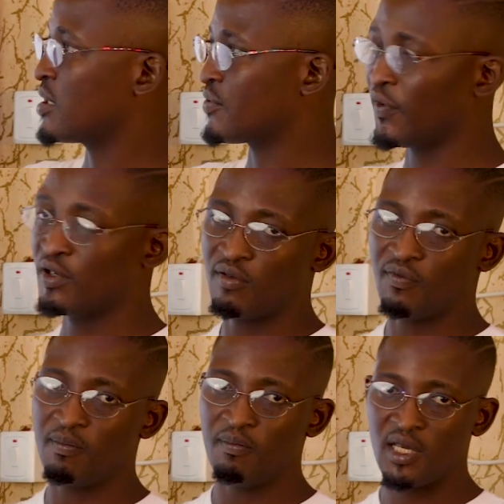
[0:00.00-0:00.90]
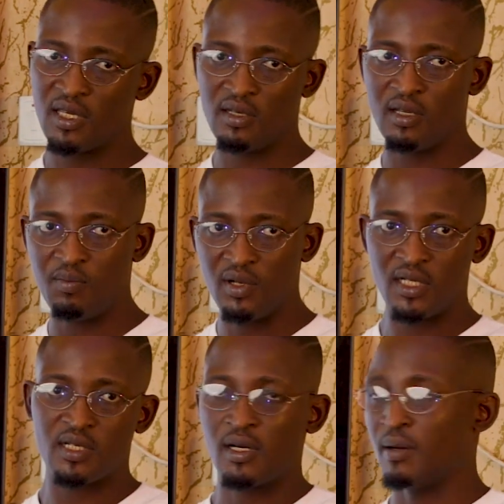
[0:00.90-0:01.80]
is fond of making a
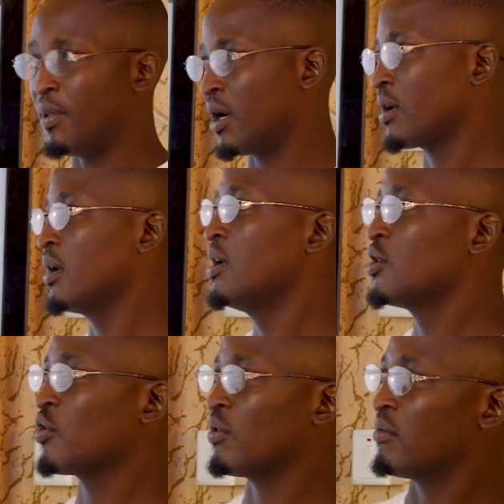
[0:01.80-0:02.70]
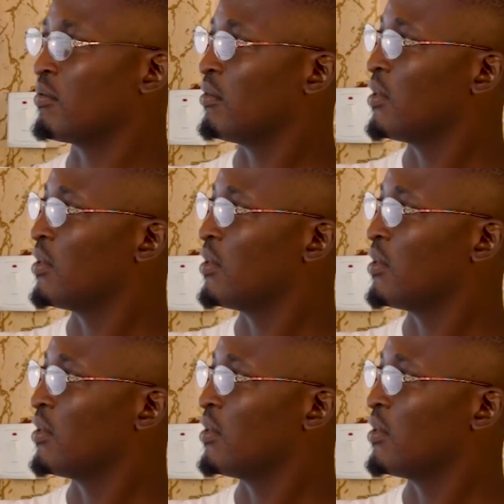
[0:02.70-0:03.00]
belittling remark. So